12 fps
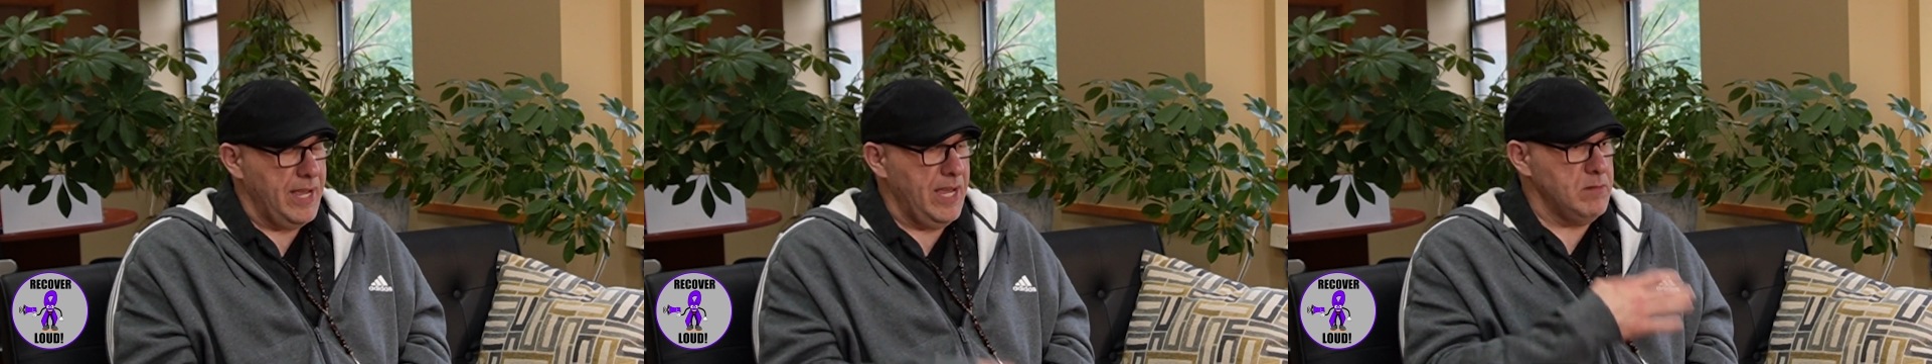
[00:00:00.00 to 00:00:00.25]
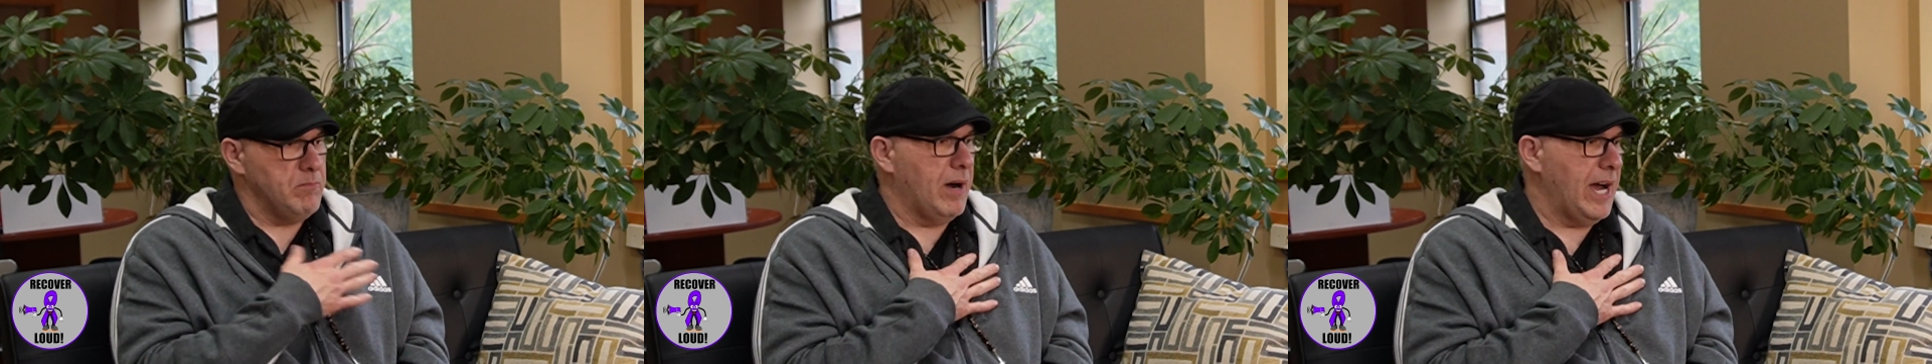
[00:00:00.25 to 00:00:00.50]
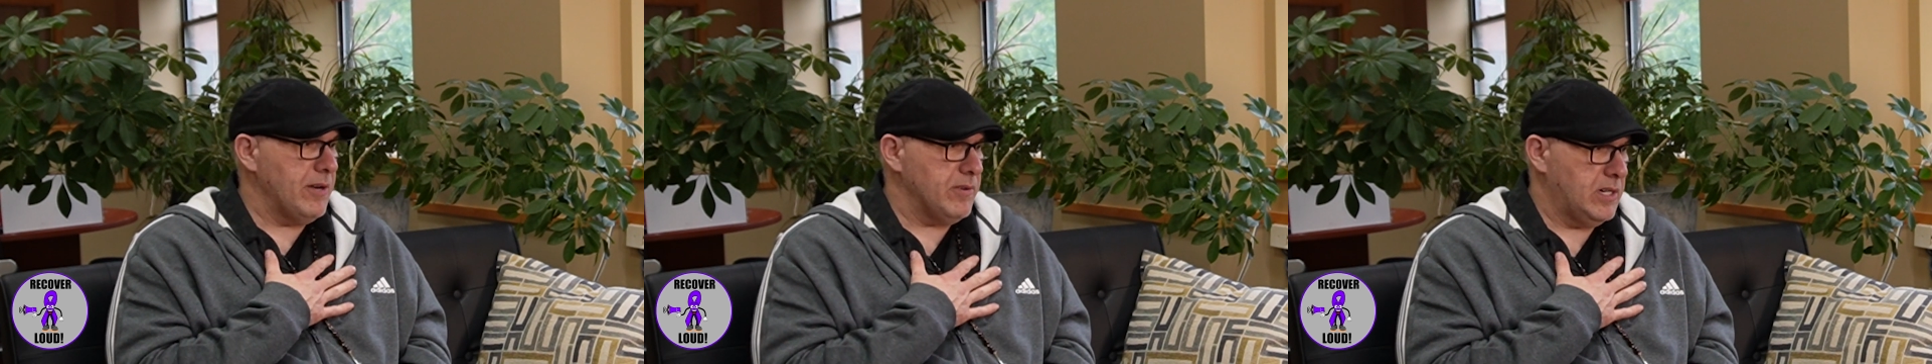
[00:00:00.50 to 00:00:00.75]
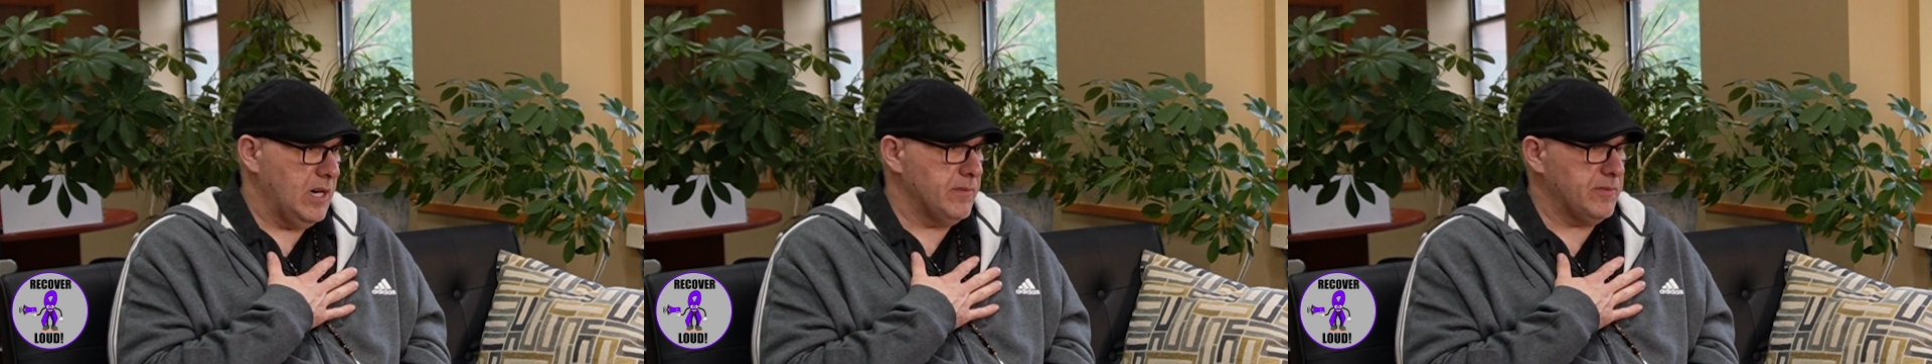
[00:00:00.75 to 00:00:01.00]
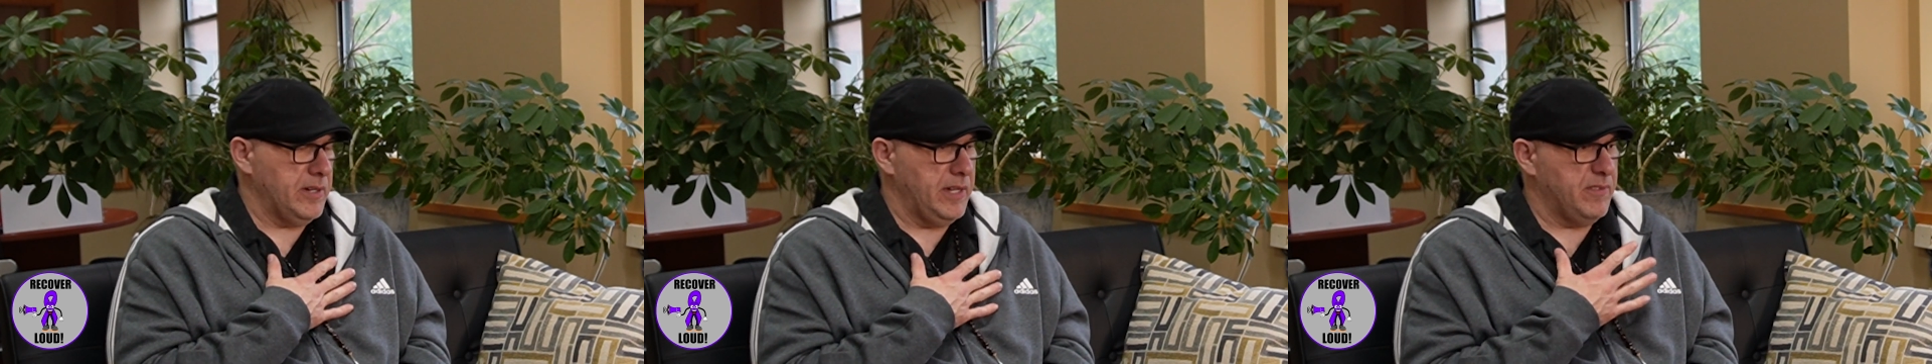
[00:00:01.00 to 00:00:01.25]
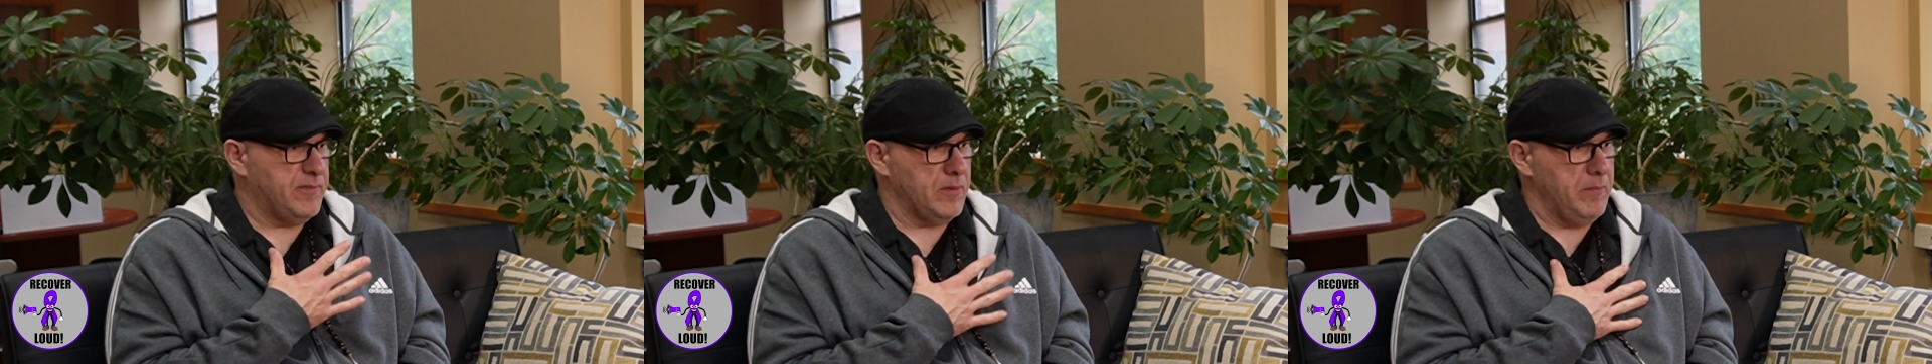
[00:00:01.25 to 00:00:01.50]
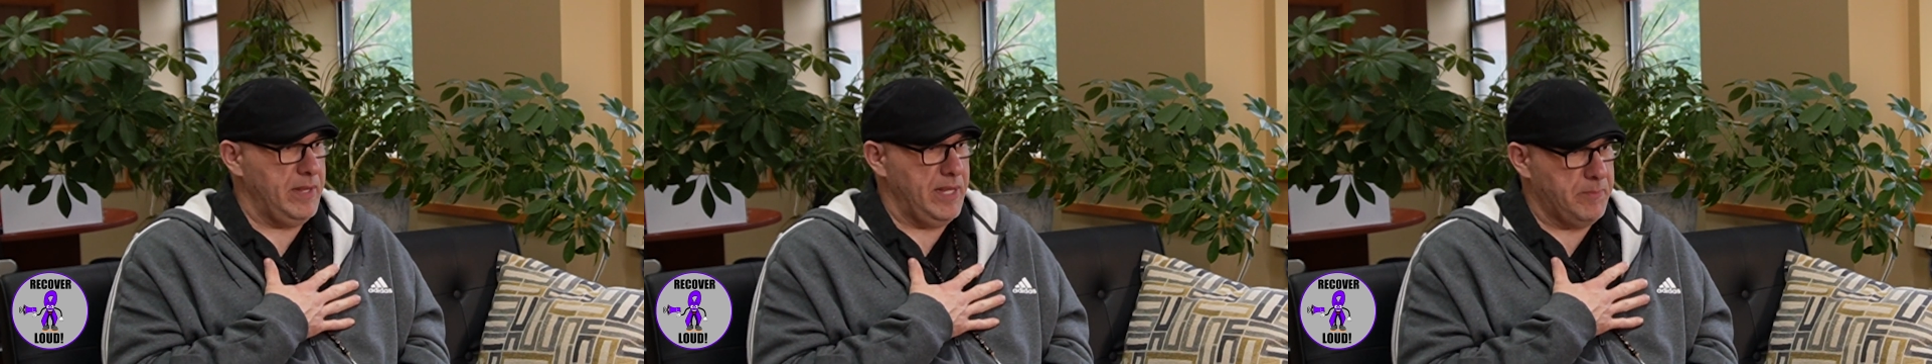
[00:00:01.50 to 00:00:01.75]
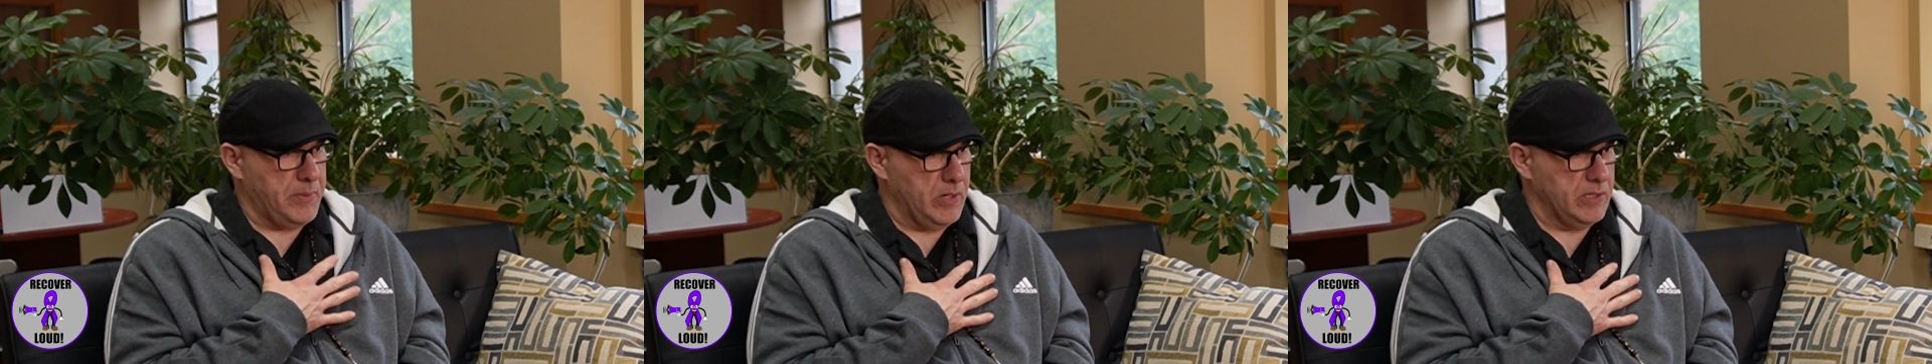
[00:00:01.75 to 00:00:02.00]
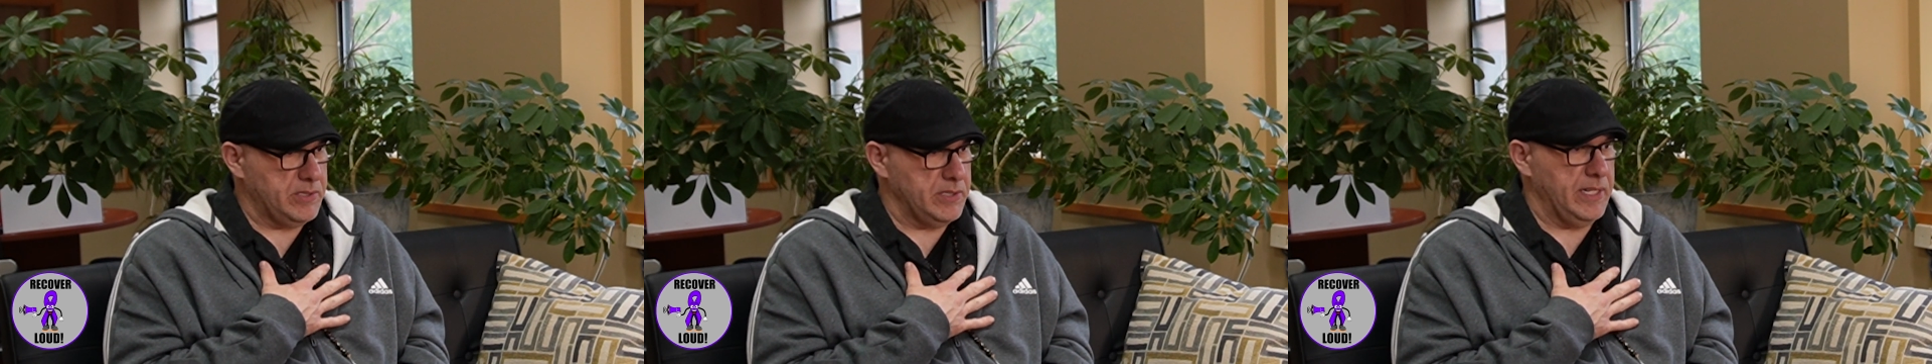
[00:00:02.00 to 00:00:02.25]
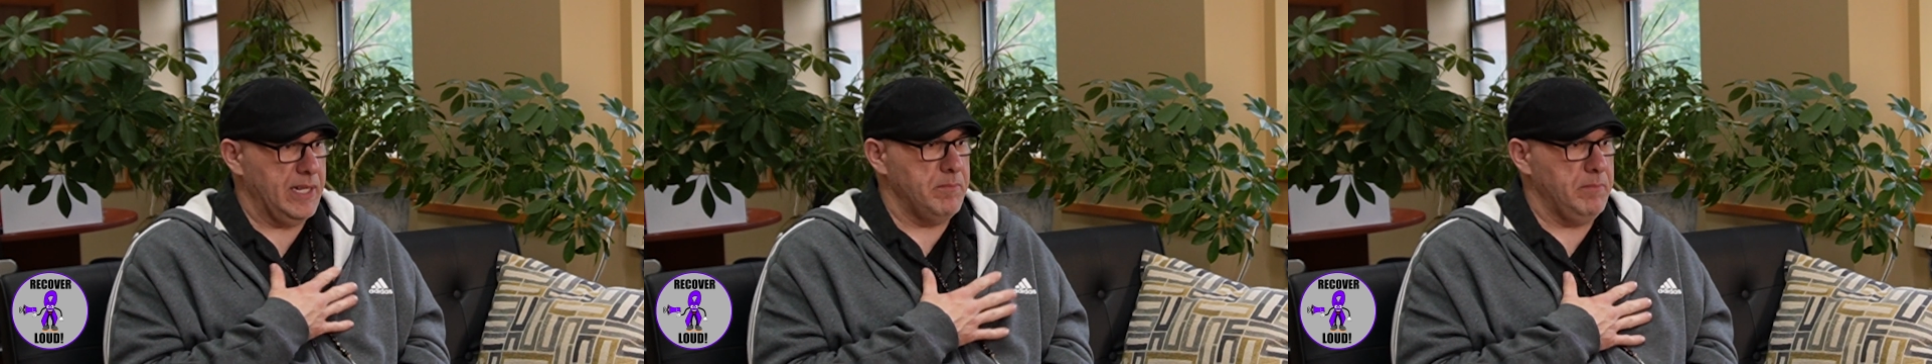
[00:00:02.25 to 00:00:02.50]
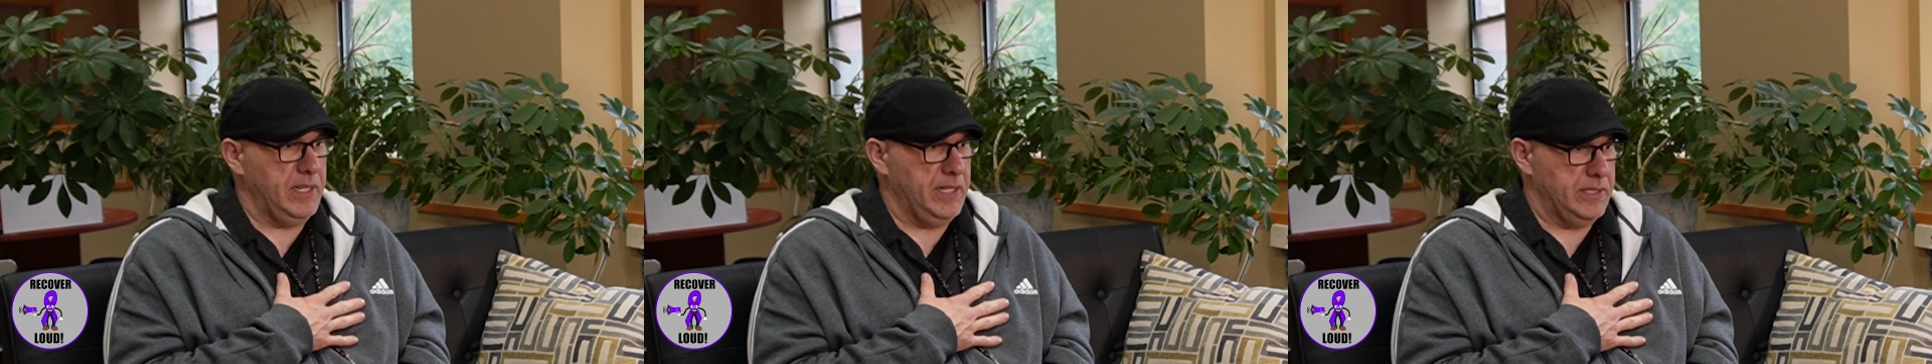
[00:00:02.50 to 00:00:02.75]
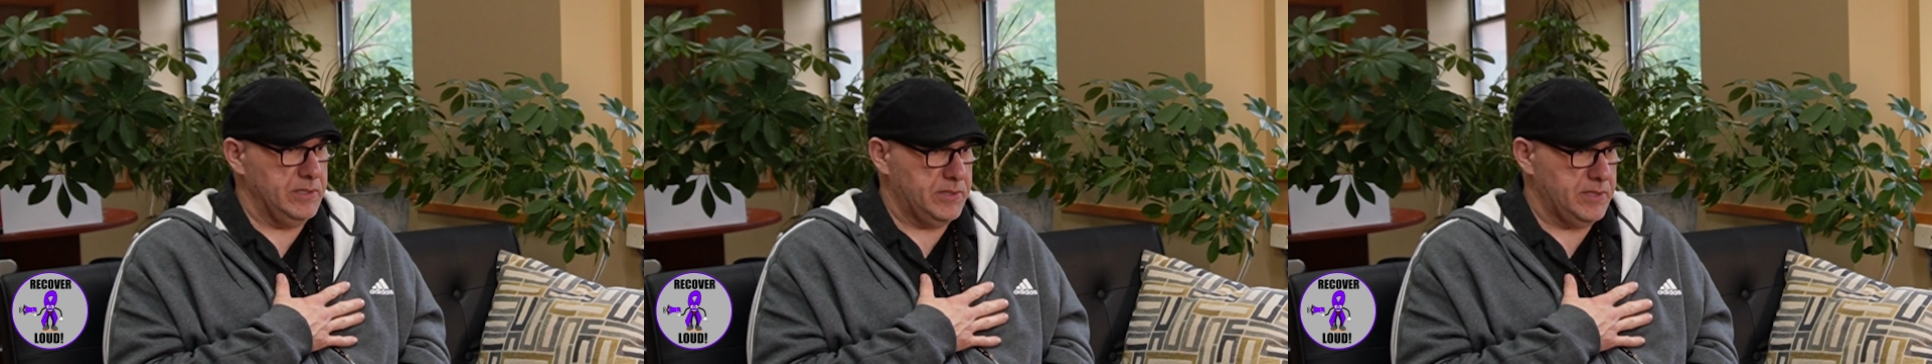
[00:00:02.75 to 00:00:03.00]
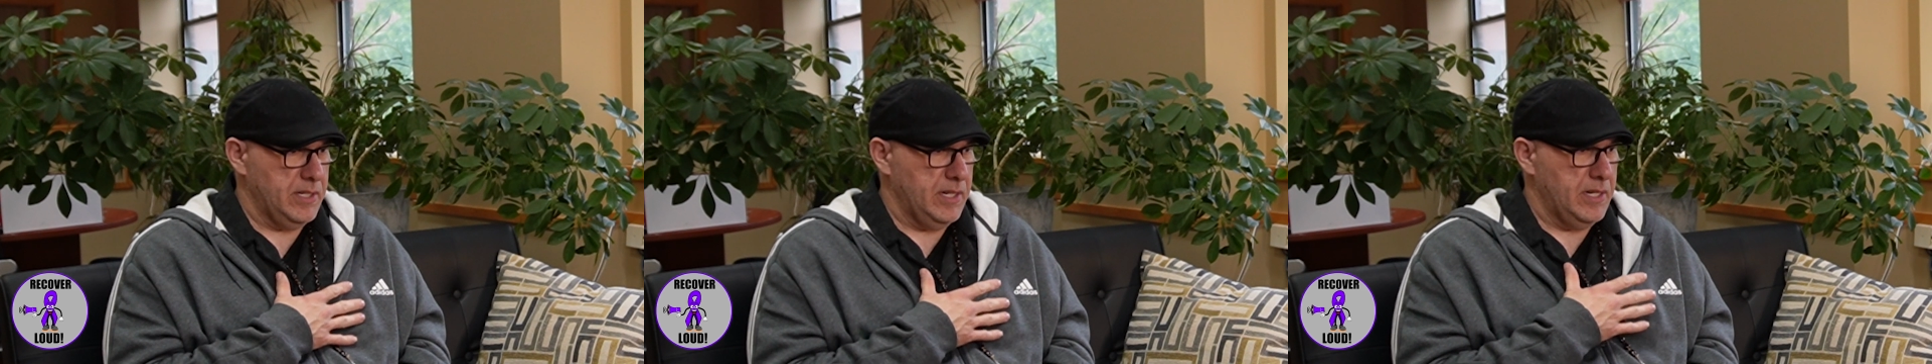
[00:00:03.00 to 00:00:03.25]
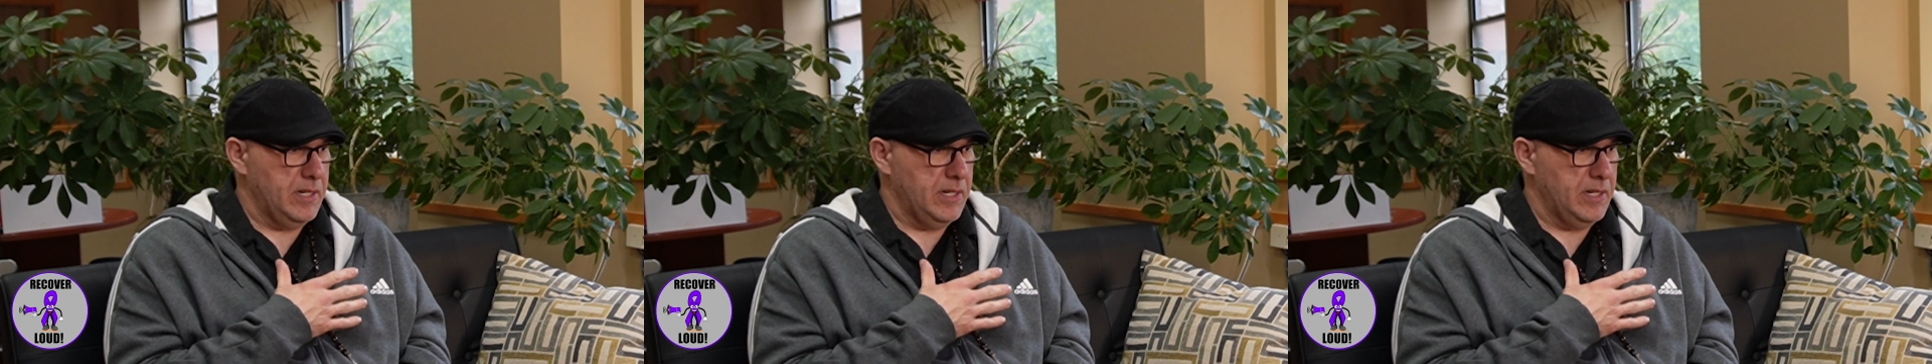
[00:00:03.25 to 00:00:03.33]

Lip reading: in my recovery, for me personally, it means,